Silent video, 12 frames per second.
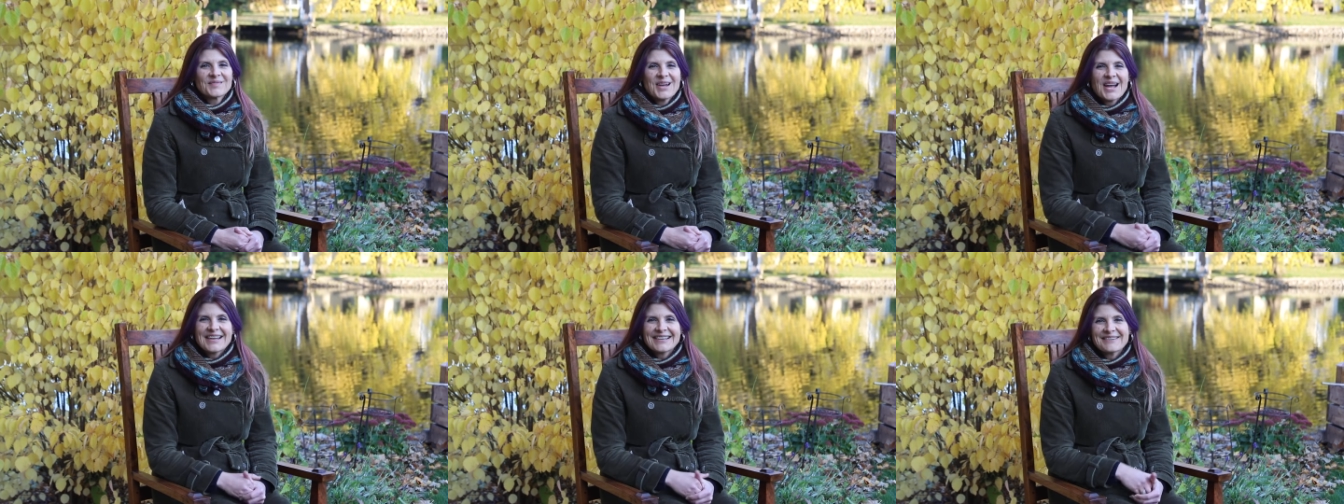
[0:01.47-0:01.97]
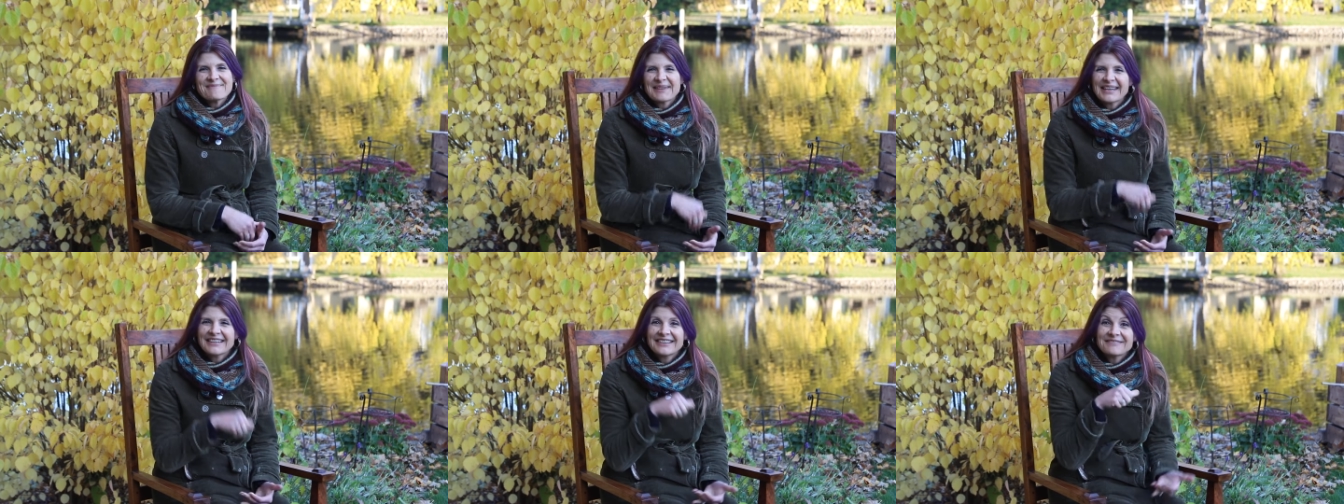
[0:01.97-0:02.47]
Hi, I'm
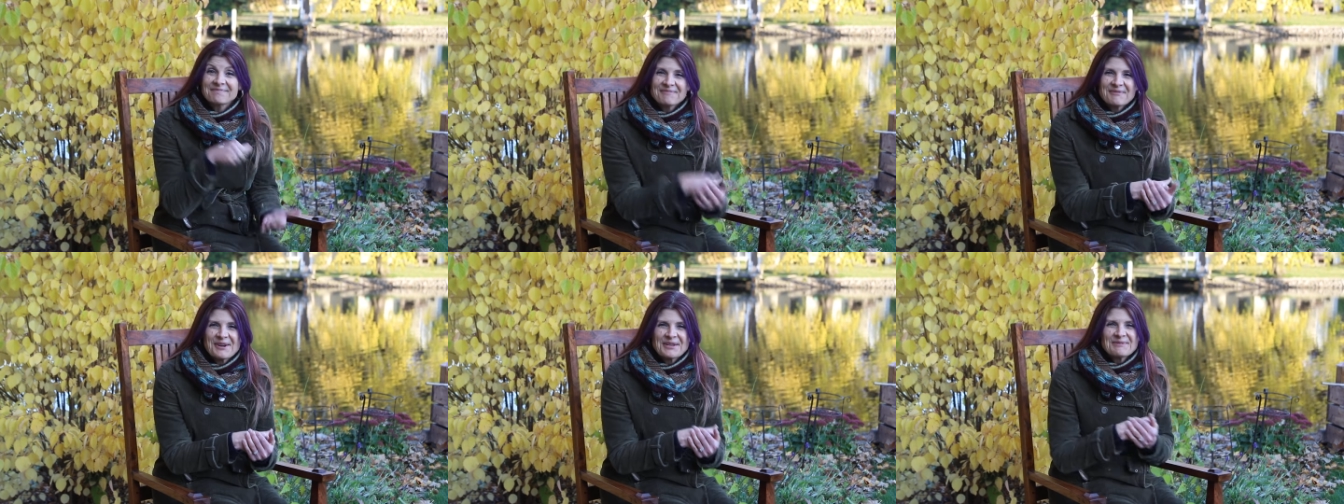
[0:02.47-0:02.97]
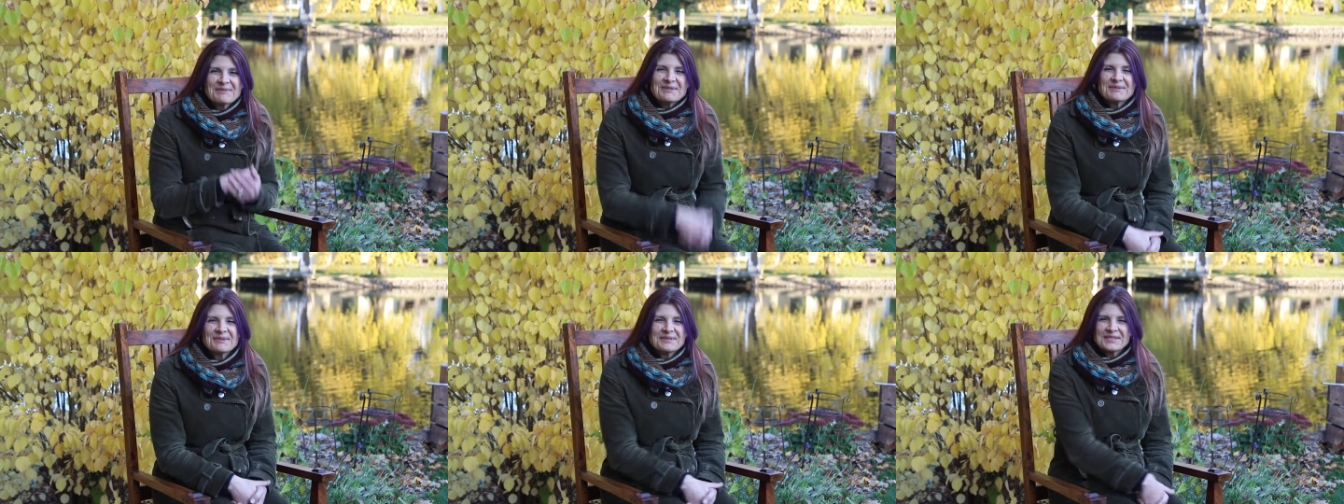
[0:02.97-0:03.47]
Dana. Welcome to
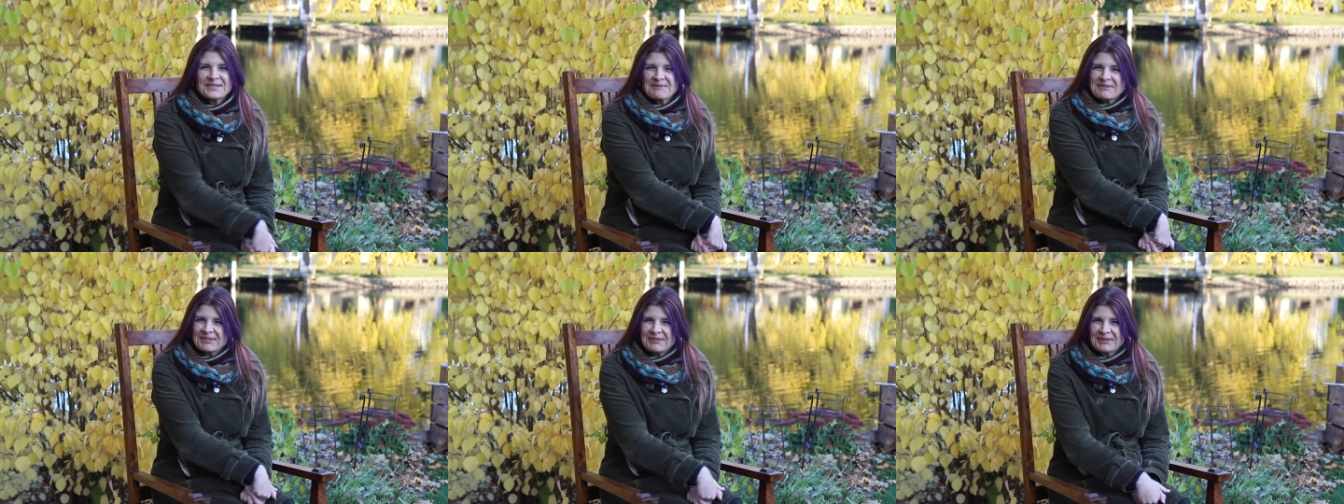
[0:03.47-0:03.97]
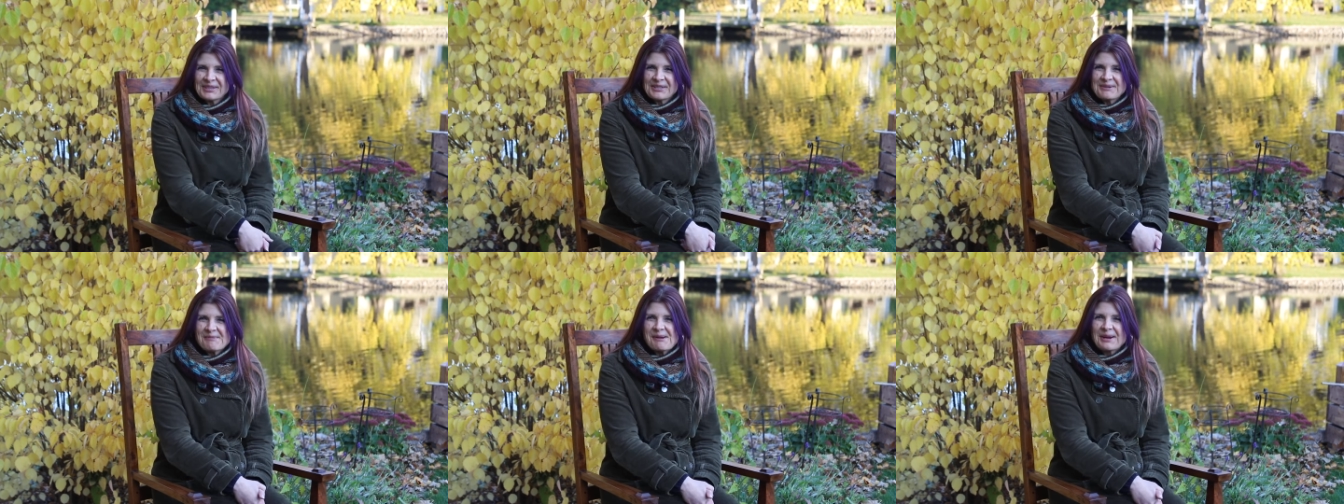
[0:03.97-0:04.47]
Tools and Tips to Owning
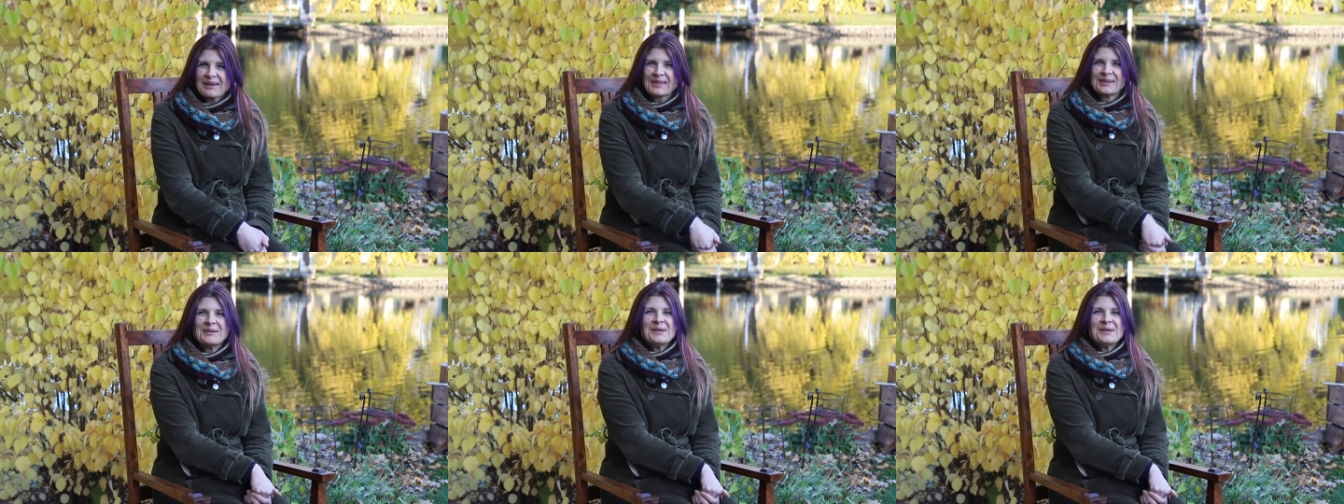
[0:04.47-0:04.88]
Your Worth.